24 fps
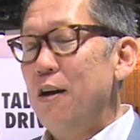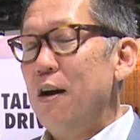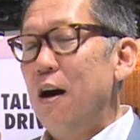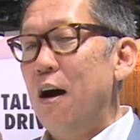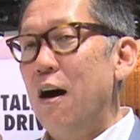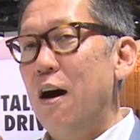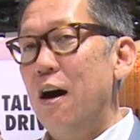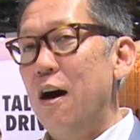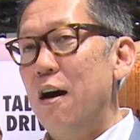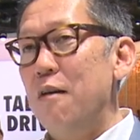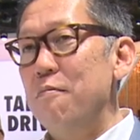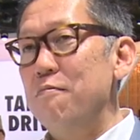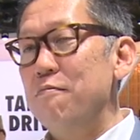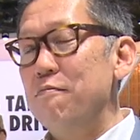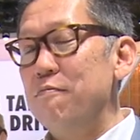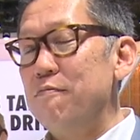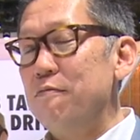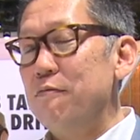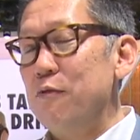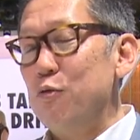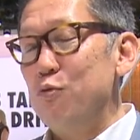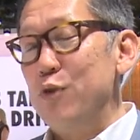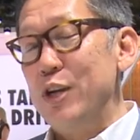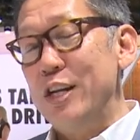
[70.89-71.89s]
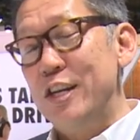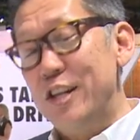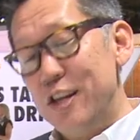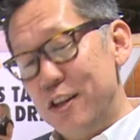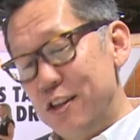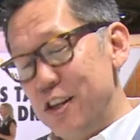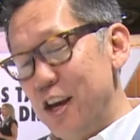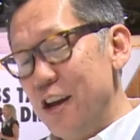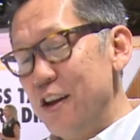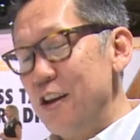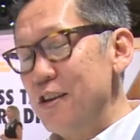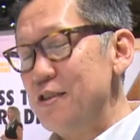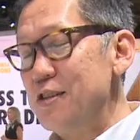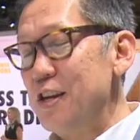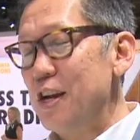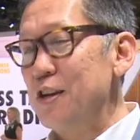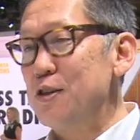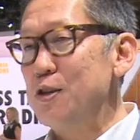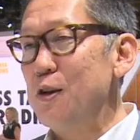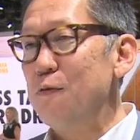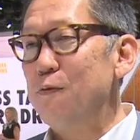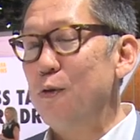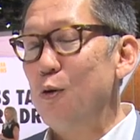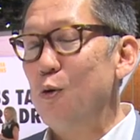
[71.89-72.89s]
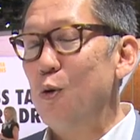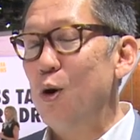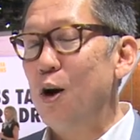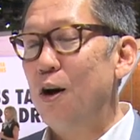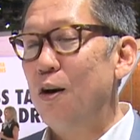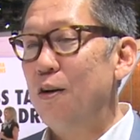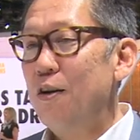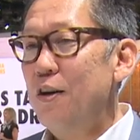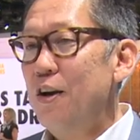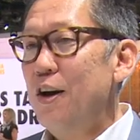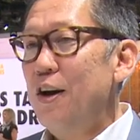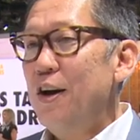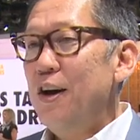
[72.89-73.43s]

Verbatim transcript: um, redid the N S X, if you will,